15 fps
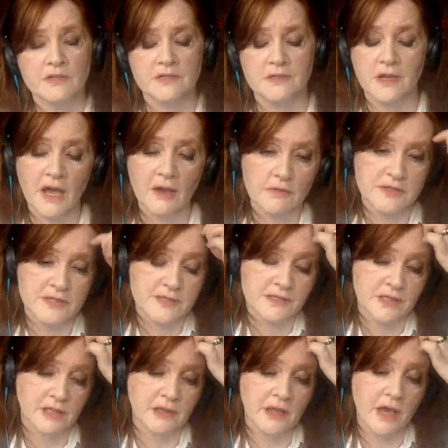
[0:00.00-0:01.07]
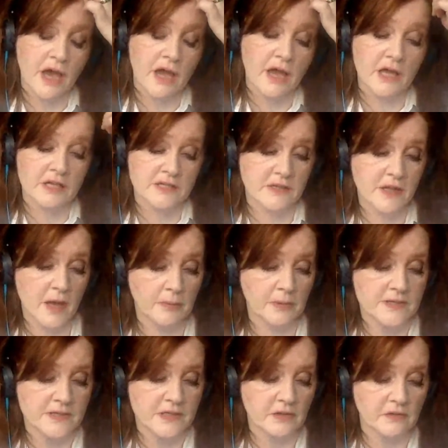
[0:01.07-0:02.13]
I
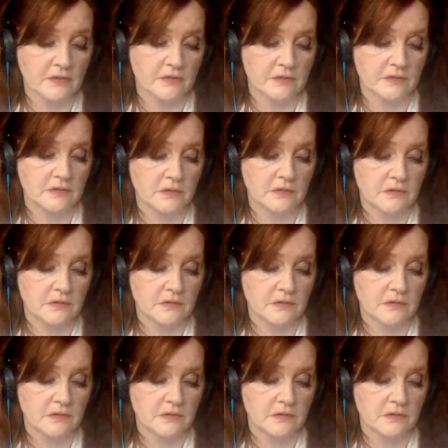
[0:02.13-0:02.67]
established and